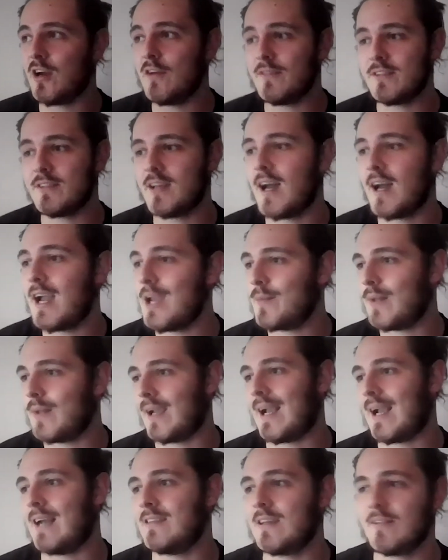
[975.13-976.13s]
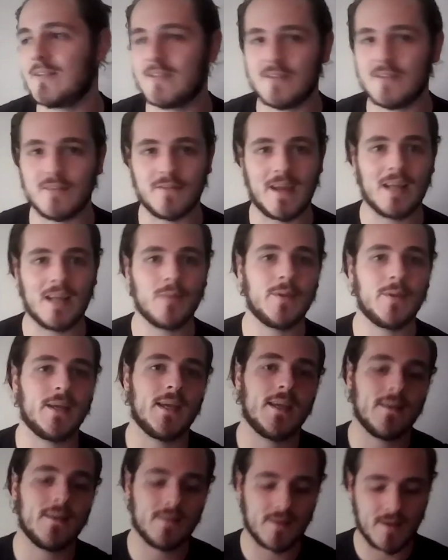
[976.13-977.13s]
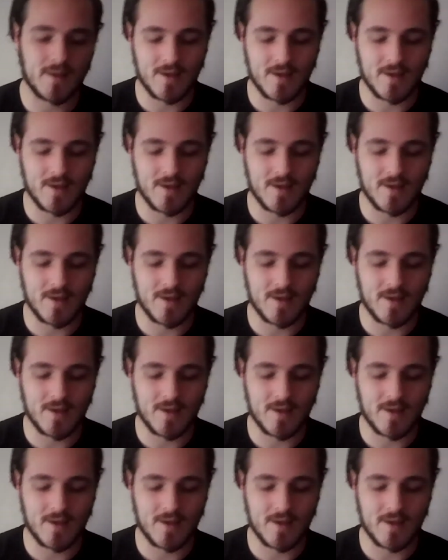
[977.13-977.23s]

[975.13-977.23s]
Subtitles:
over time, like as I was developing it,